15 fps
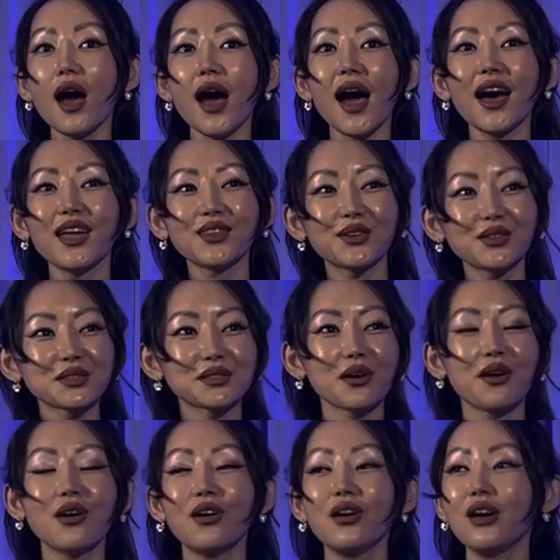And
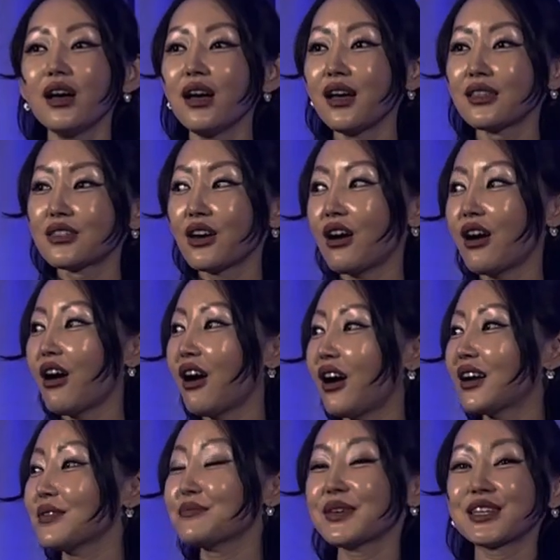also, there
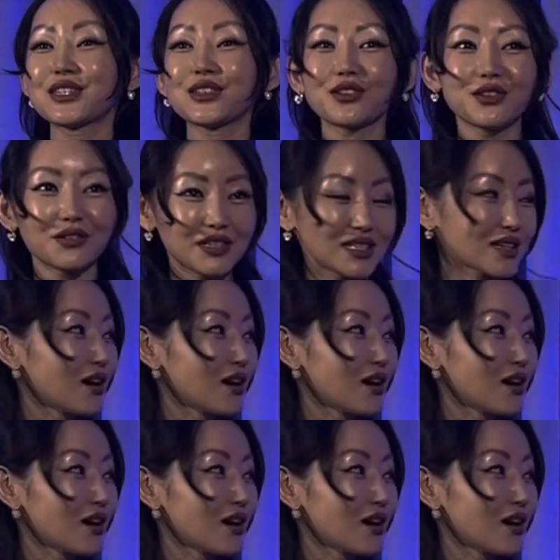are missionaries